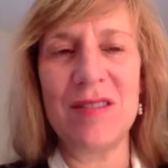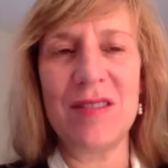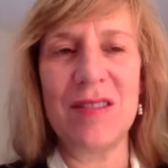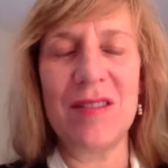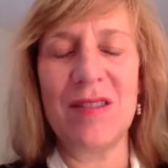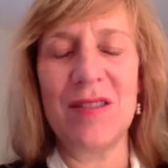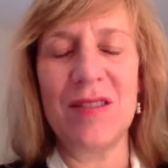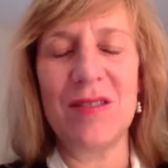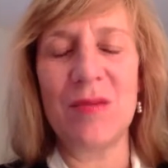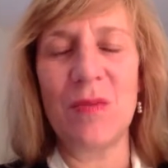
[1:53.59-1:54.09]

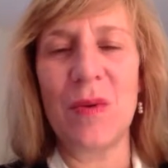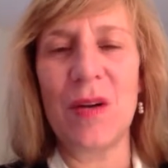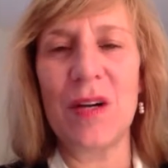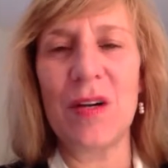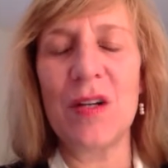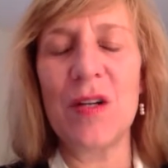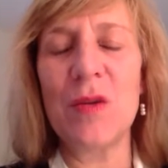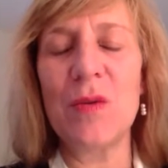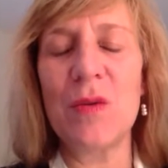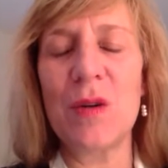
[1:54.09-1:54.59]
This is where
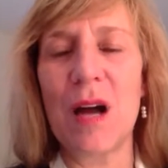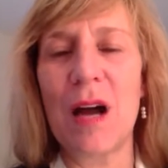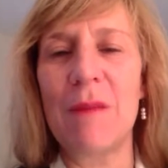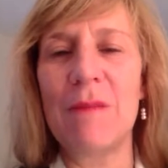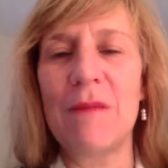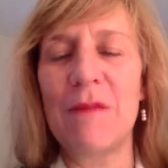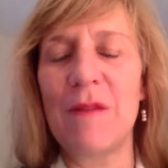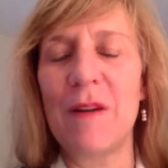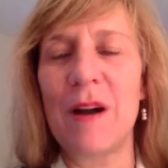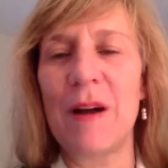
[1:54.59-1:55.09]
you
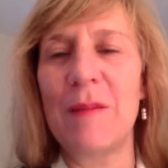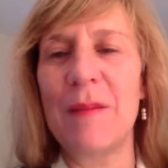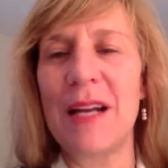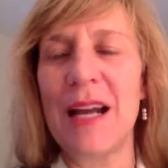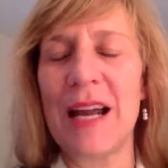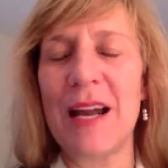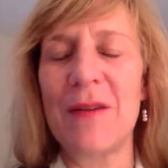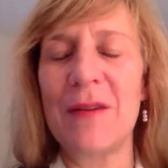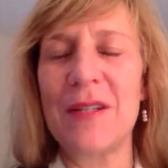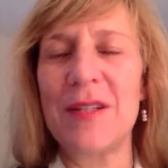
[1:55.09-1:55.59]
come from, and
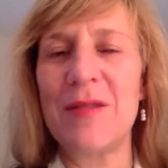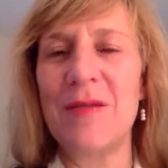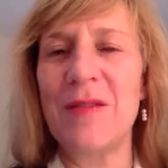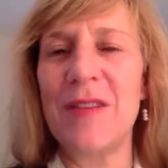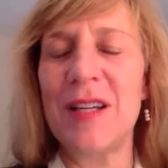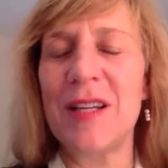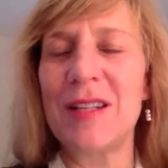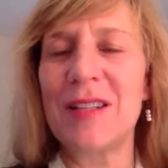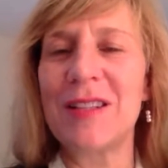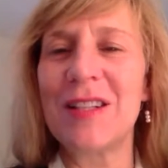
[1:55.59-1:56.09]
I always
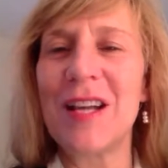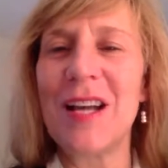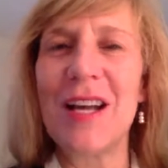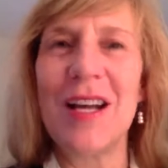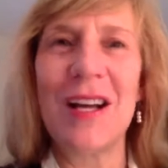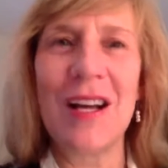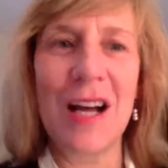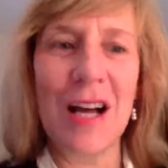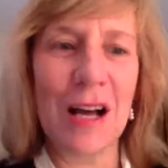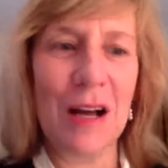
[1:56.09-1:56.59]
feel
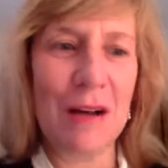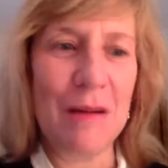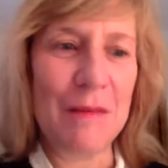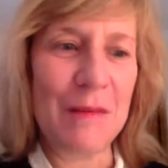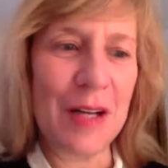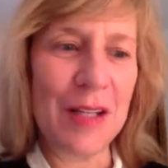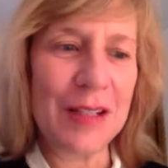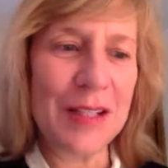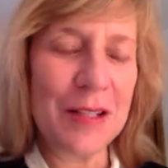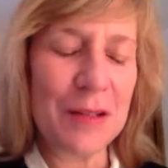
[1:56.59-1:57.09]

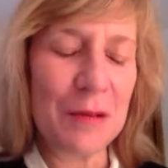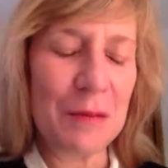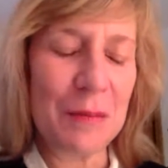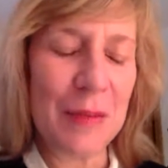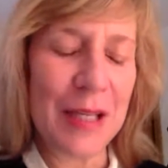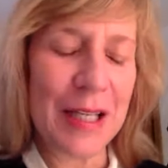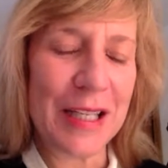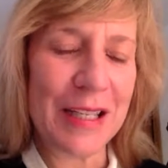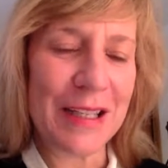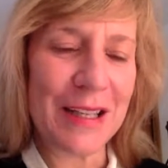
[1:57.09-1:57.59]
a little
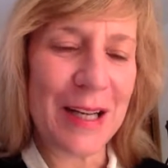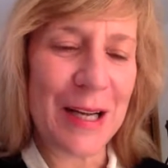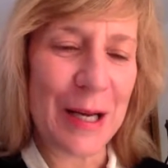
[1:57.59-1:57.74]
bit